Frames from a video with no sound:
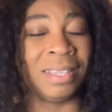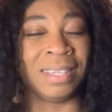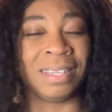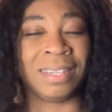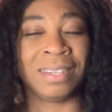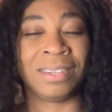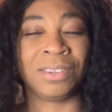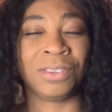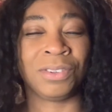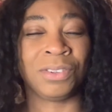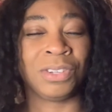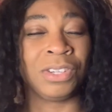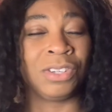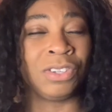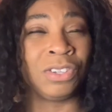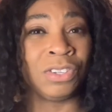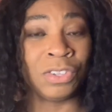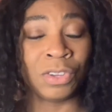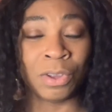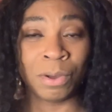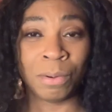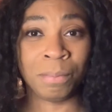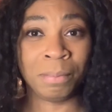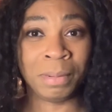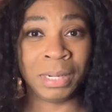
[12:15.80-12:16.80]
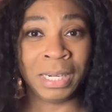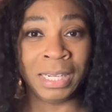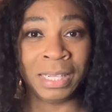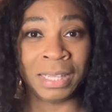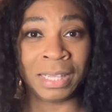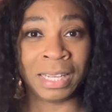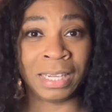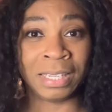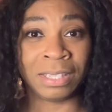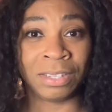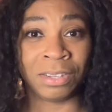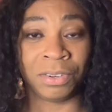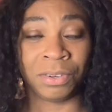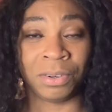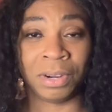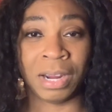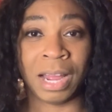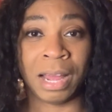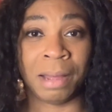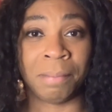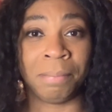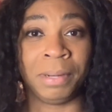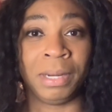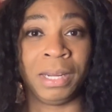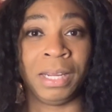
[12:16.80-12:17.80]
there's just so many things that are
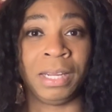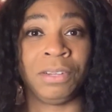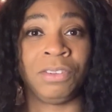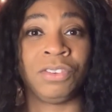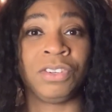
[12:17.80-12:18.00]
happening.